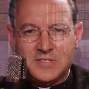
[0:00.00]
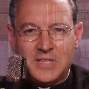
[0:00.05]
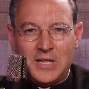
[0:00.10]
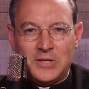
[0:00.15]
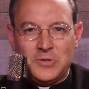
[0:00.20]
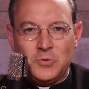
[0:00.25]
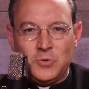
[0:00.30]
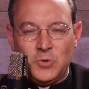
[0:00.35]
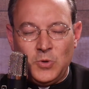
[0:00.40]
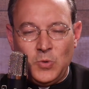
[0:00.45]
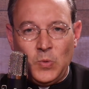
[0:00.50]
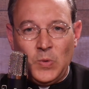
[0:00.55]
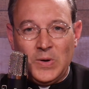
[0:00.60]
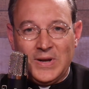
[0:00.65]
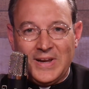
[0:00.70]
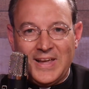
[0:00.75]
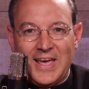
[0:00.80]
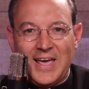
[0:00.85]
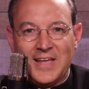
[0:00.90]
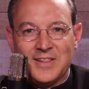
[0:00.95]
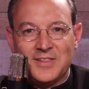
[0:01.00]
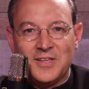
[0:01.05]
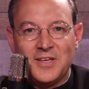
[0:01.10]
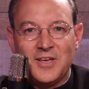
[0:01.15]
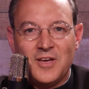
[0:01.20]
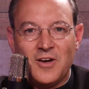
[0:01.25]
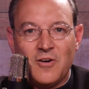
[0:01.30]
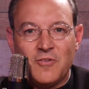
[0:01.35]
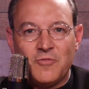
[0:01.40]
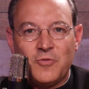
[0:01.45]
that you will get
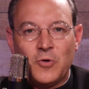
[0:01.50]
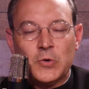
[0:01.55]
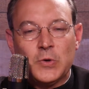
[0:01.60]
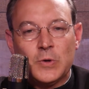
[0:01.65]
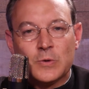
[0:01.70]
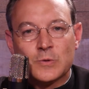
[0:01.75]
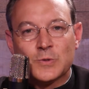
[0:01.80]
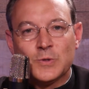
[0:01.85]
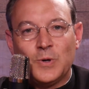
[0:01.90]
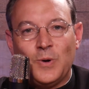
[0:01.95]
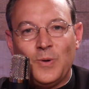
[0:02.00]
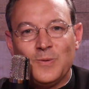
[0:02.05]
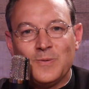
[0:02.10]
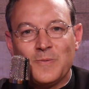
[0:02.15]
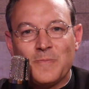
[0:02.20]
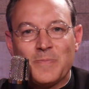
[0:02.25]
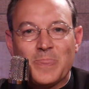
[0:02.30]
for your soul.